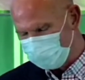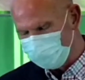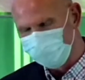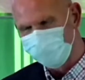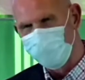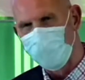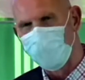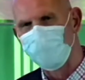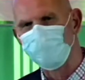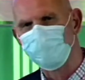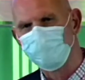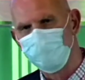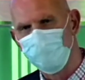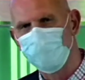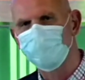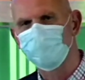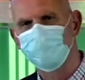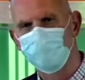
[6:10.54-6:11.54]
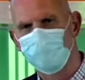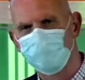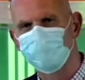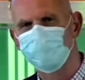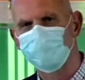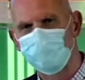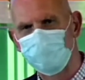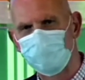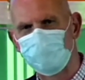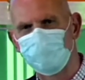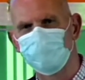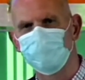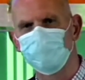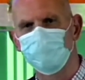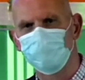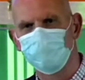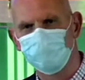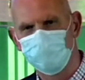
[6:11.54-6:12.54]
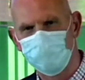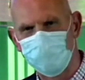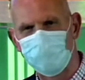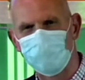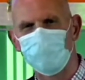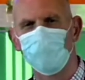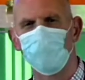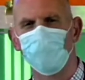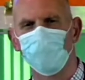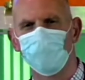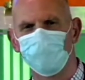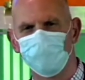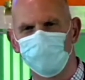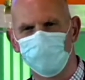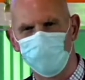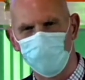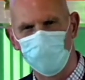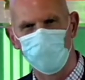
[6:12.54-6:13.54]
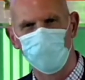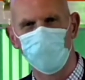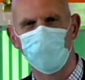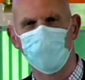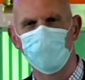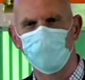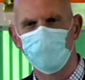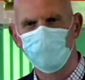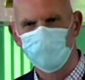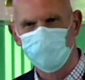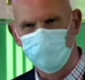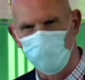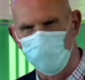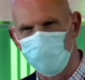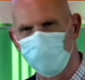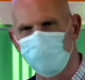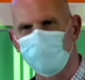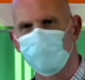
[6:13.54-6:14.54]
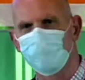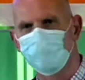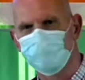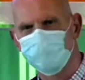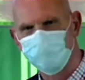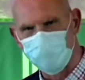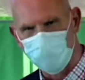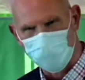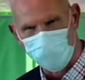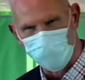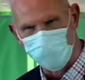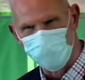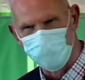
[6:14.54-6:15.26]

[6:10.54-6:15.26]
that must have seemed to be a very dark day.